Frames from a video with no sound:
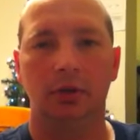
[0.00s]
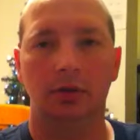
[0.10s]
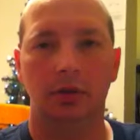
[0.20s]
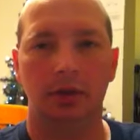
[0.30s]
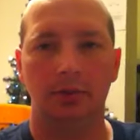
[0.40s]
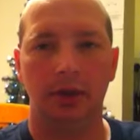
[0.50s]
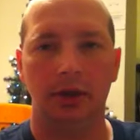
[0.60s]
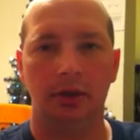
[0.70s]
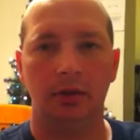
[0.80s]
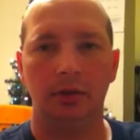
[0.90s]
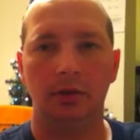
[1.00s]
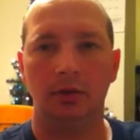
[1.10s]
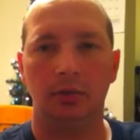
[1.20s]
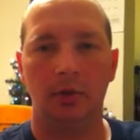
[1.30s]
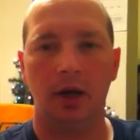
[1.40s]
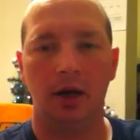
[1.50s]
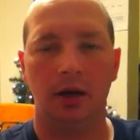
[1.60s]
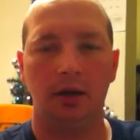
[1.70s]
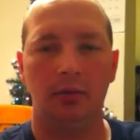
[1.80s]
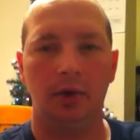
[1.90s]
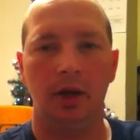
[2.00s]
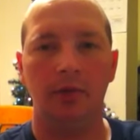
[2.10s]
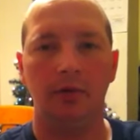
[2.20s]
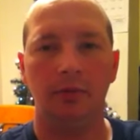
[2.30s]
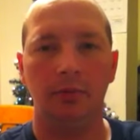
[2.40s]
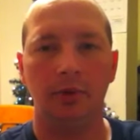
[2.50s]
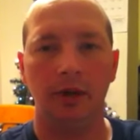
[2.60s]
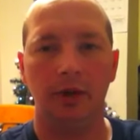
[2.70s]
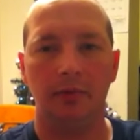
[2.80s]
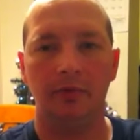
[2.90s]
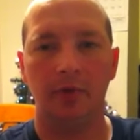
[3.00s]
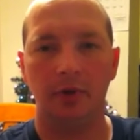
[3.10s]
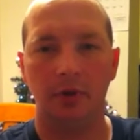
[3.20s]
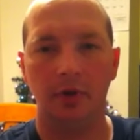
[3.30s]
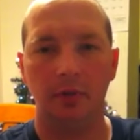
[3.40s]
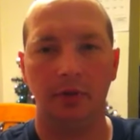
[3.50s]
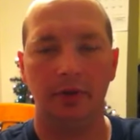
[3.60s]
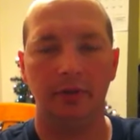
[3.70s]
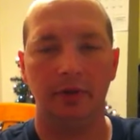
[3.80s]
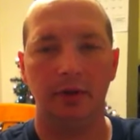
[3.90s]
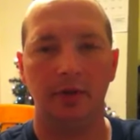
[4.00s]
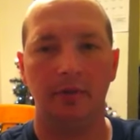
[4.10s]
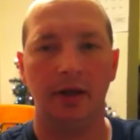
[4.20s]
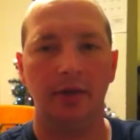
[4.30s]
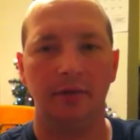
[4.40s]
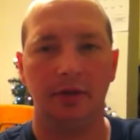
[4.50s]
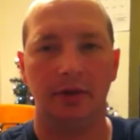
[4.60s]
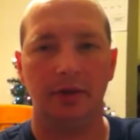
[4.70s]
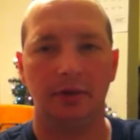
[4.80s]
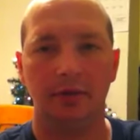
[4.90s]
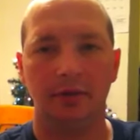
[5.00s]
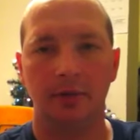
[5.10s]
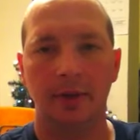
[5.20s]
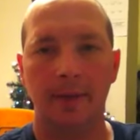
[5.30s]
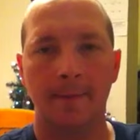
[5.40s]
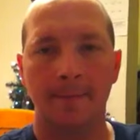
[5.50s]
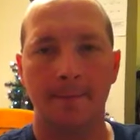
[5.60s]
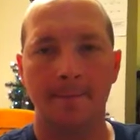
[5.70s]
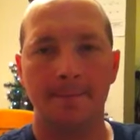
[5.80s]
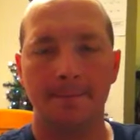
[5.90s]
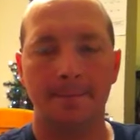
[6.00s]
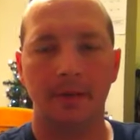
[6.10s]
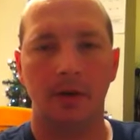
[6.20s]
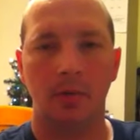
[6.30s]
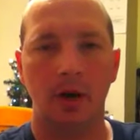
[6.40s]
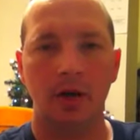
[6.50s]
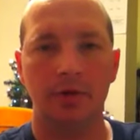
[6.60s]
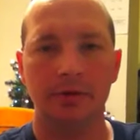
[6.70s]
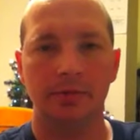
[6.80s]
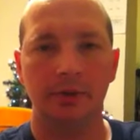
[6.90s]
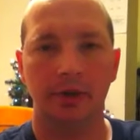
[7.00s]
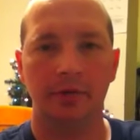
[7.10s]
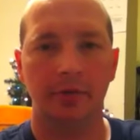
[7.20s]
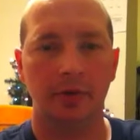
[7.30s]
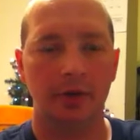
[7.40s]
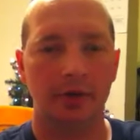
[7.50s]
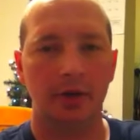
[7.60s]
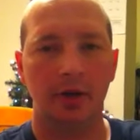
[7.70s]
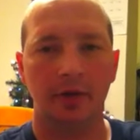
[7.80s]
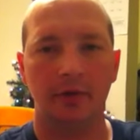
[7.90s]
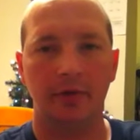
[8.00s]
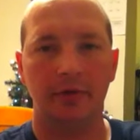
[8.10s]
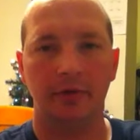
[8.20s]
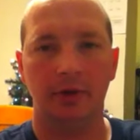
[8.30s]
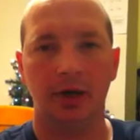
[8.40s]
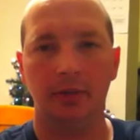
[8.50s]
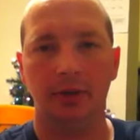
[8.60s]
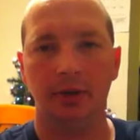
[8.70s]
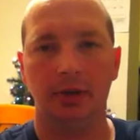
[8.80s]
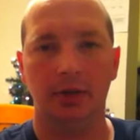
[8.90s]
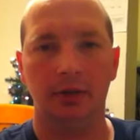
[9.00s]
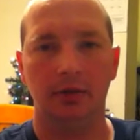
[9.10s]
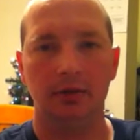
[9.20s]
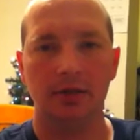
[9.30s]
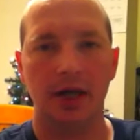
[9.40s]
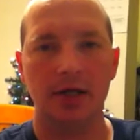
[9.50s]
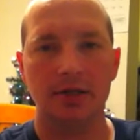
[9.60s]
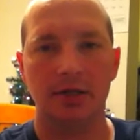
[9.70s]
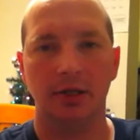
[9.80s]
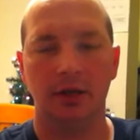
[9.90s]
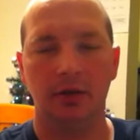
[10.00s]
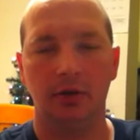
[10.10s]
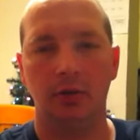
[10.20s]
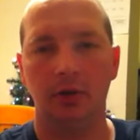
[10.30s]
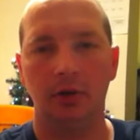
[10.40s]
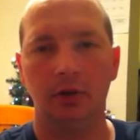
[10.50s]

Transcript: I mean, why? Why did you bring forth humans to live lives like this? And why did you bring forth all of this drama and tragedy in their world?